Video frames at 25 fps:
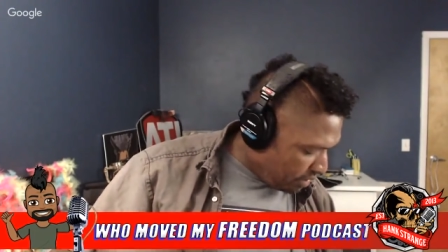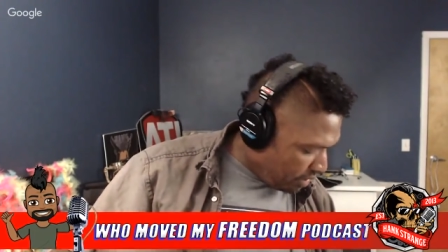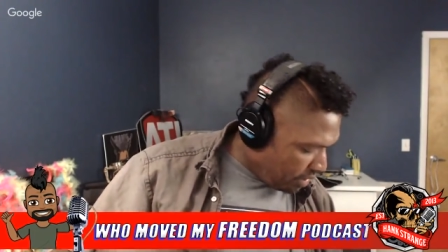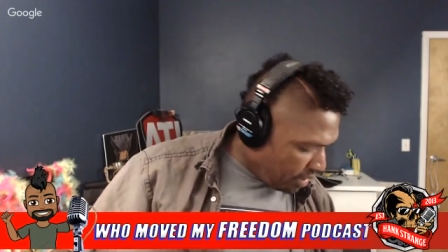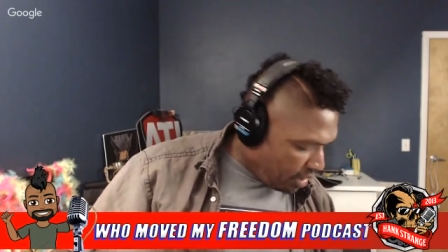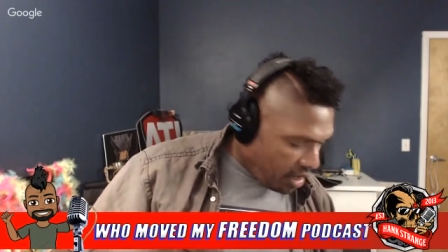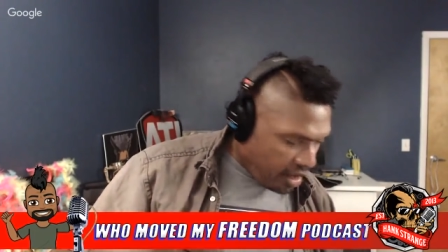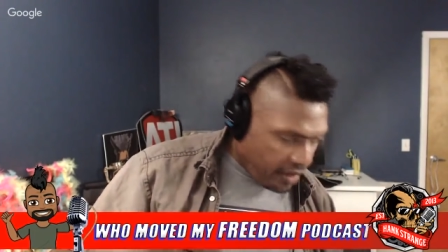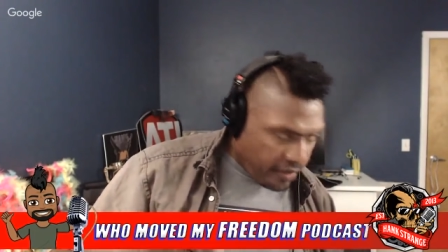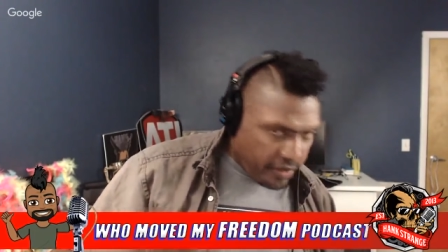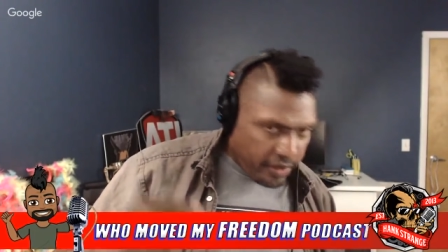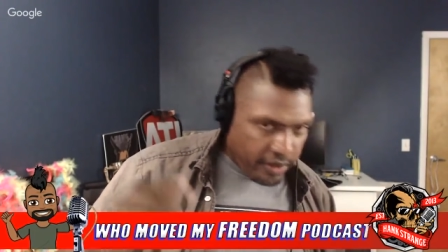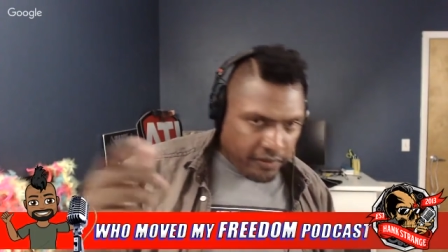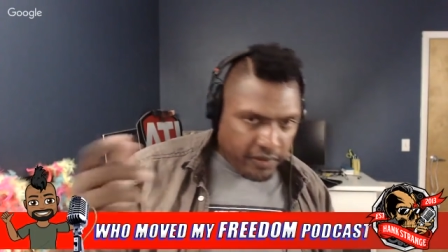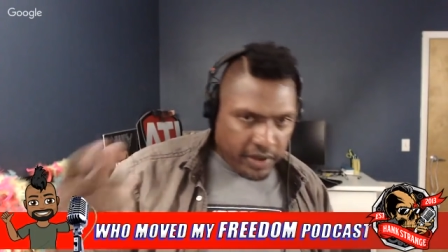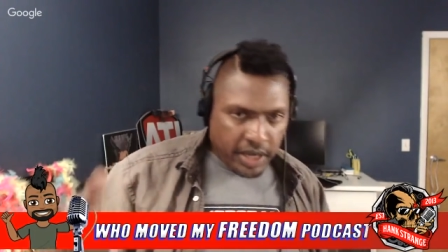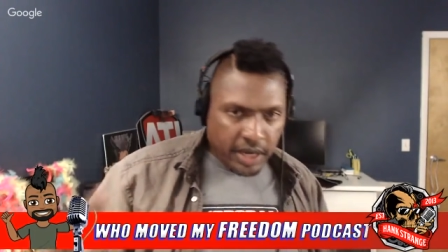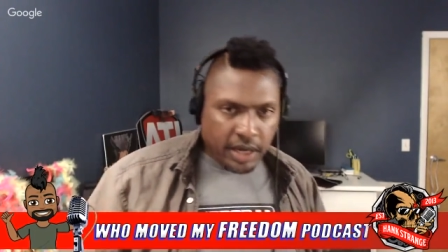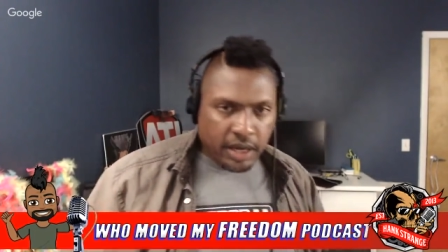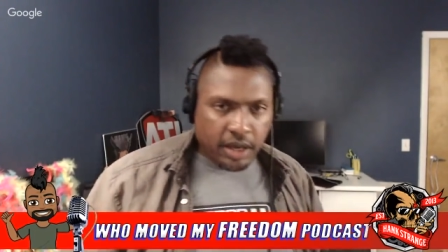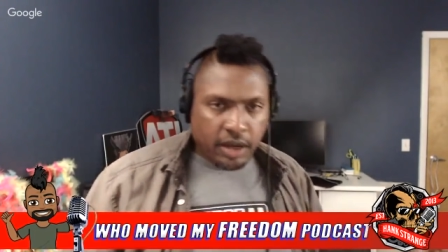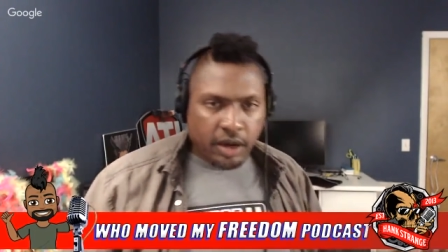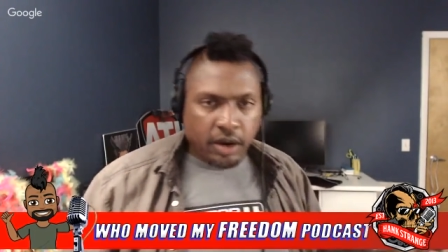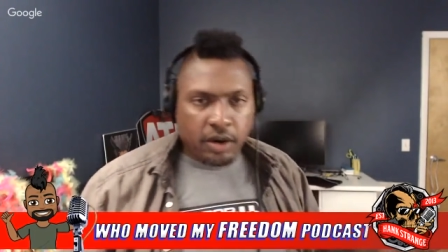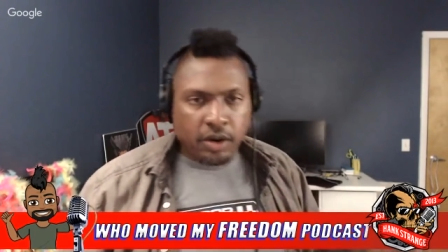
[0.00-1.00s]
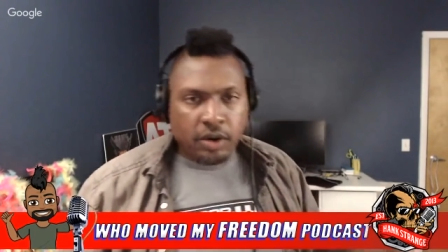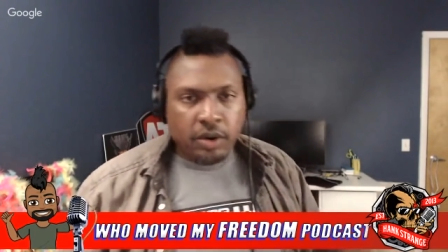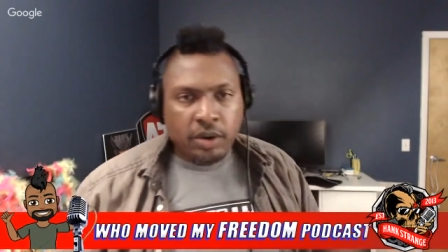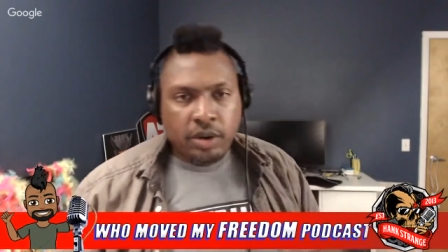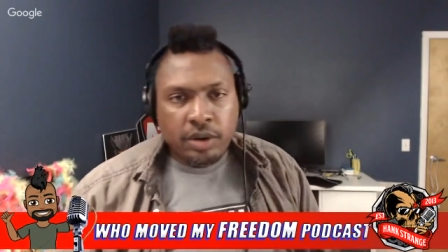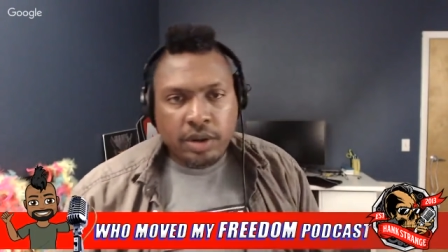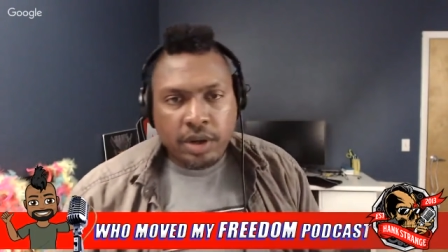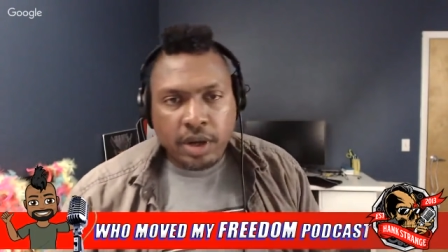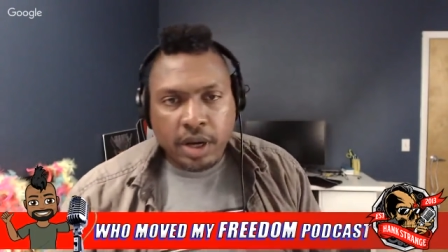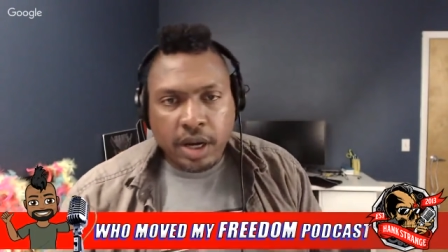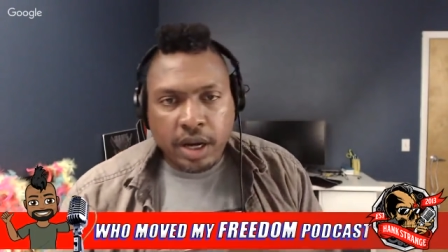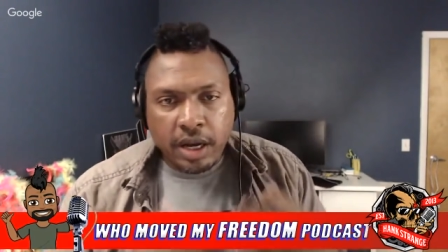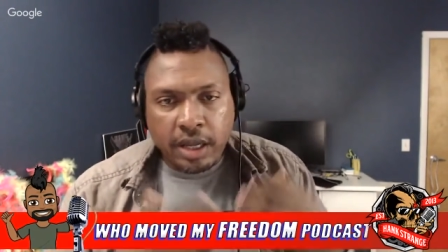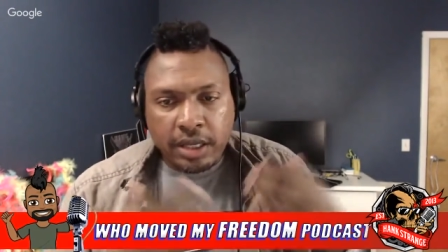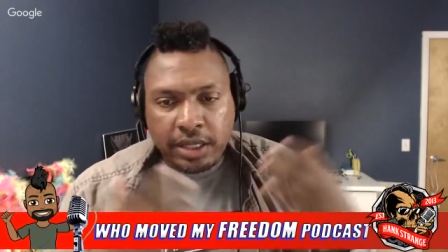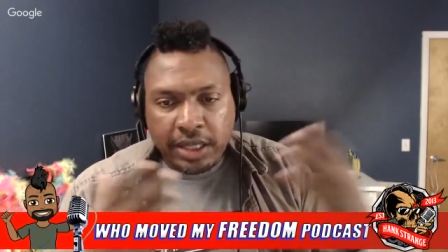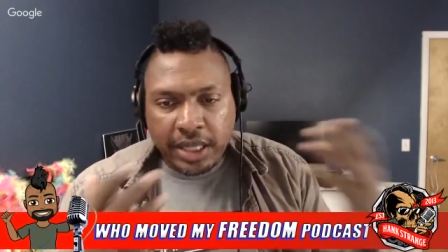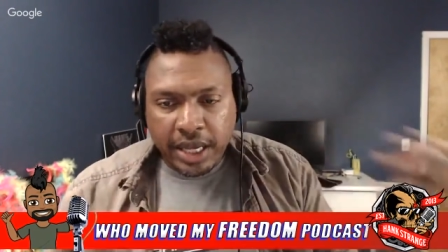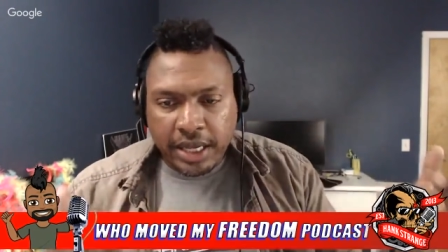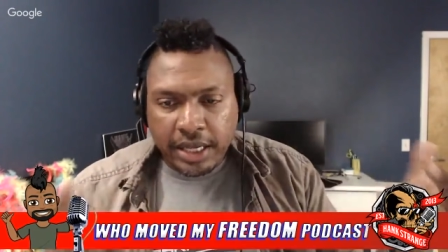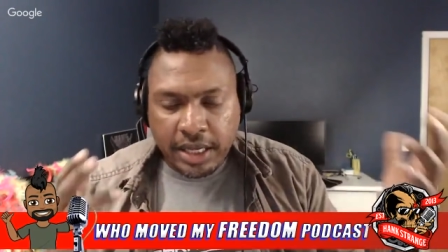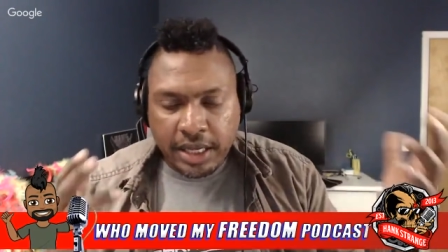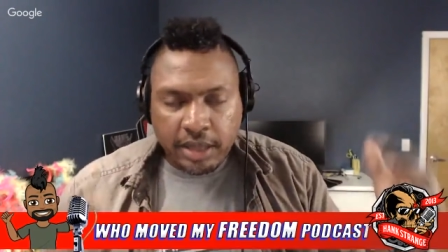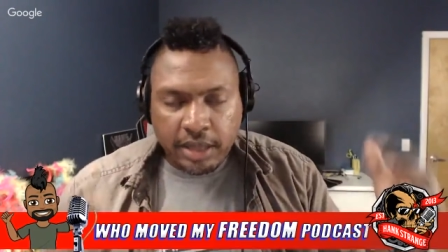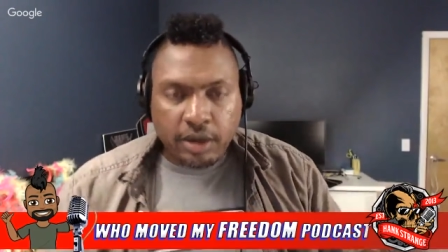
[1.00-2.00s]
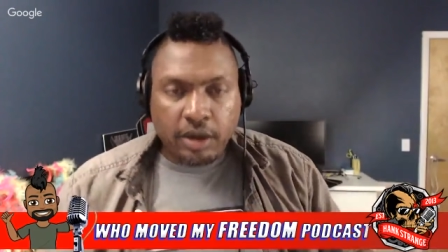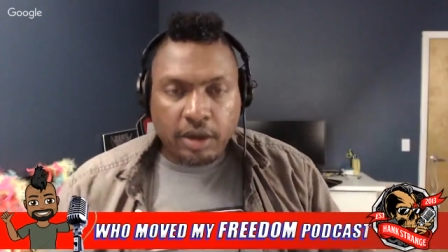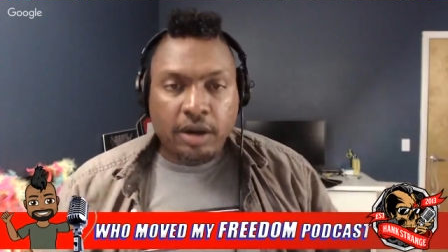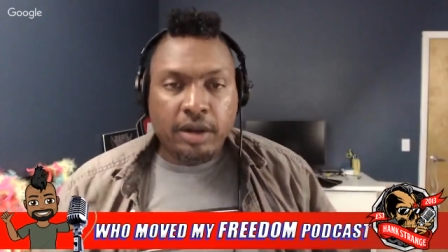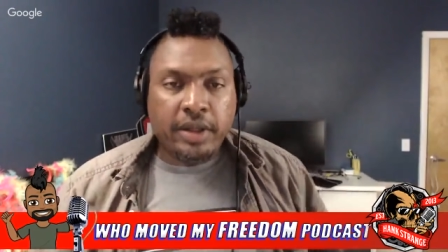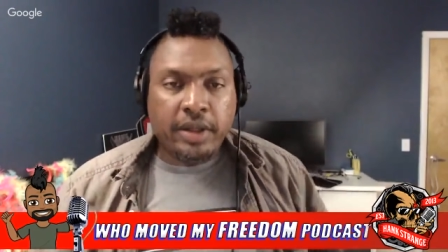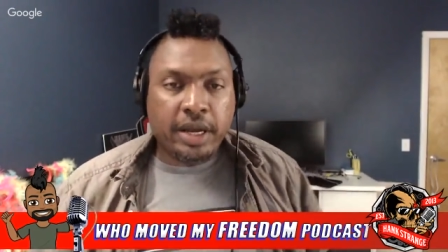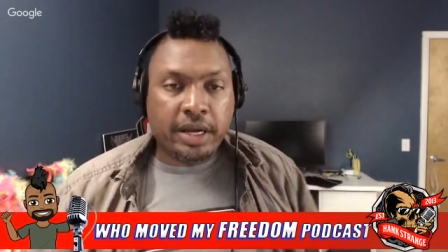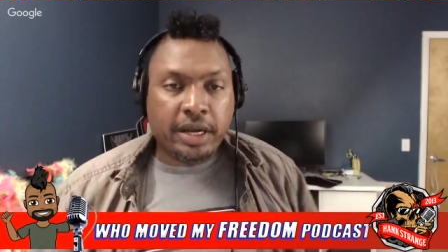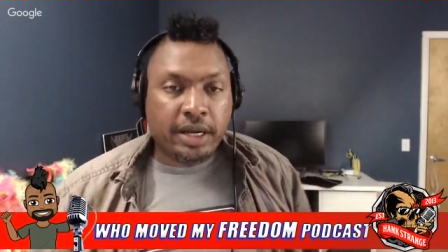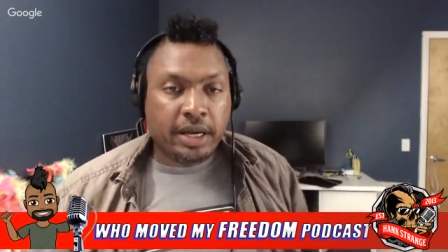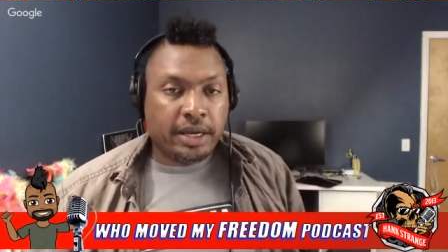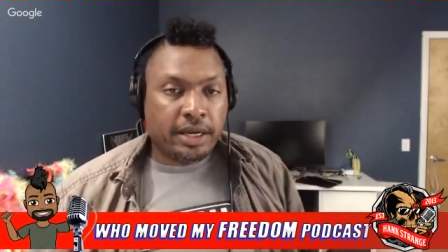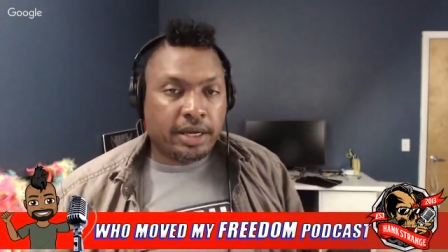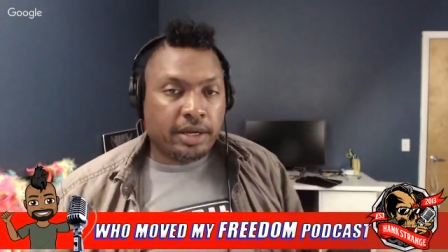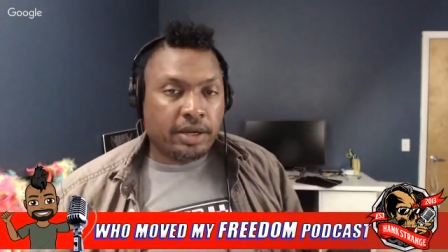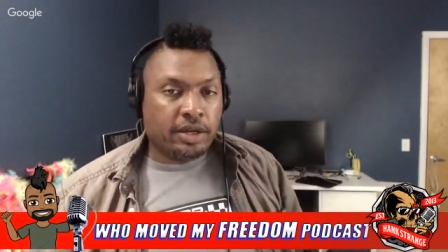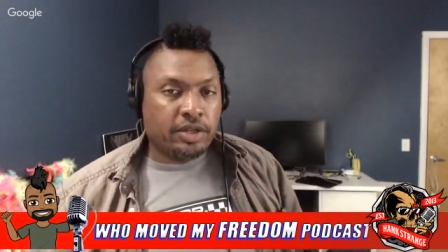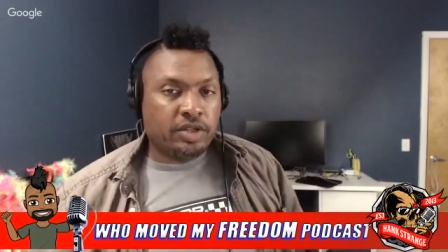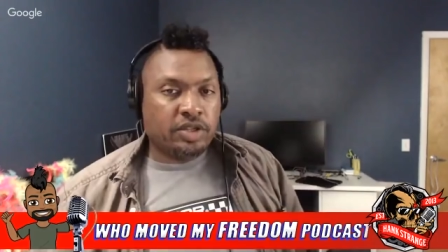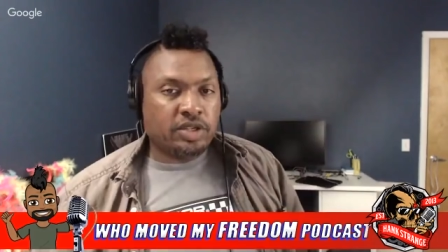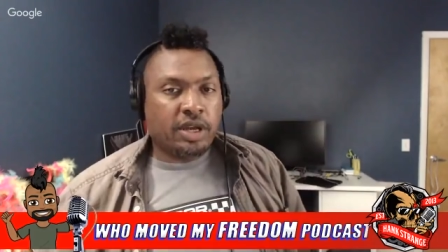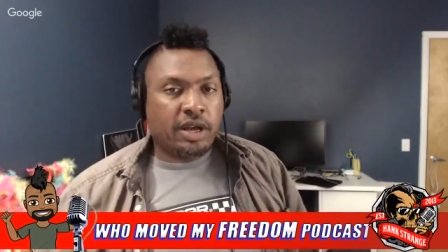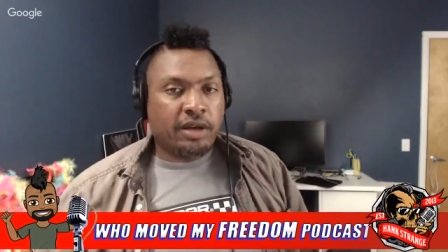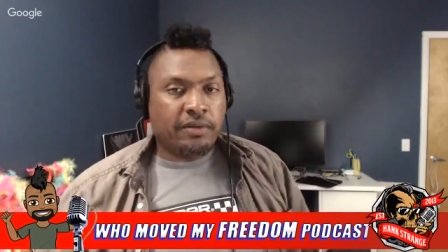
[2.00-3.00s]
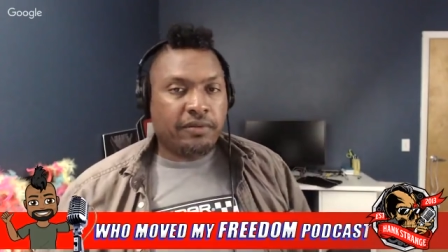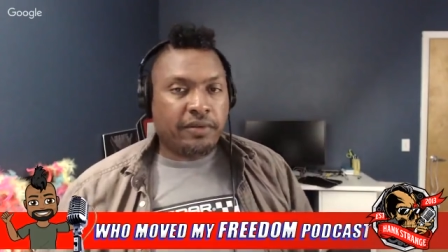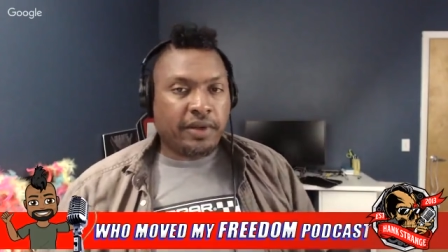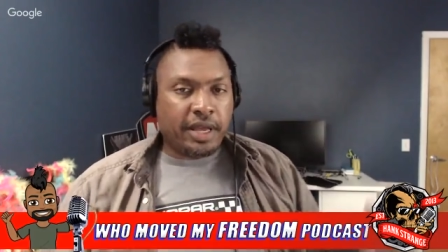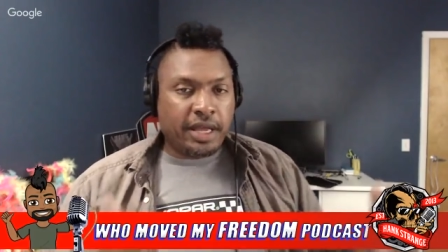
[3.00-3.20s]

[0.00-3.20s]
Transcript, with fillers: on the video, uh, like it, all that kind of good stuff.